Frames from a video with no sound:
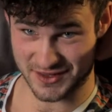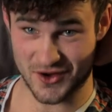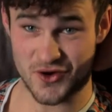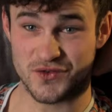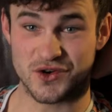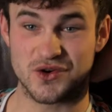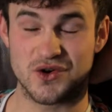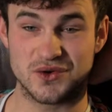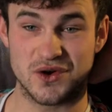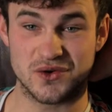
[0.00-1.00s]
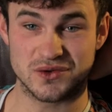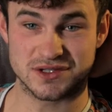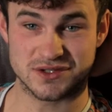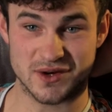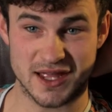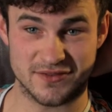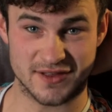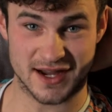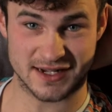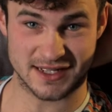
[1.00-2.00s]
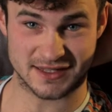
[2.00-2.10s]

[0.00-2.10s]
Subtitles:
the overgrown old graveyard